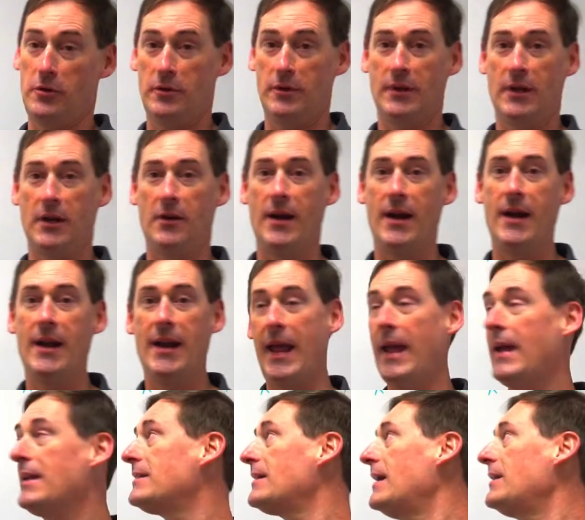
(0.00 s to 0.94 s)
all right?
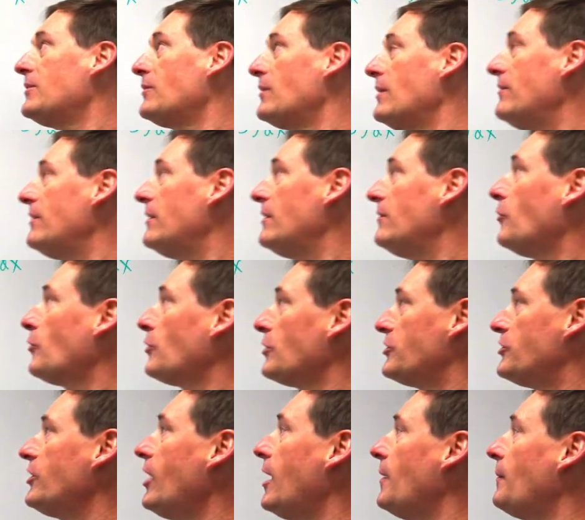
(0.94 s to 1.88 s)
Antiderivative or
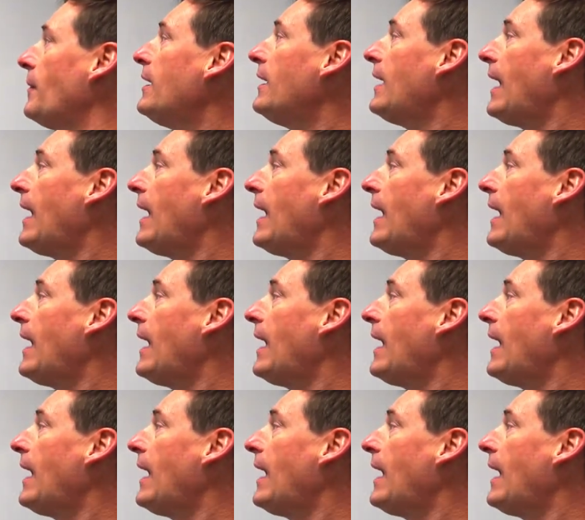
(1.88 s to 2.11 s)
sum.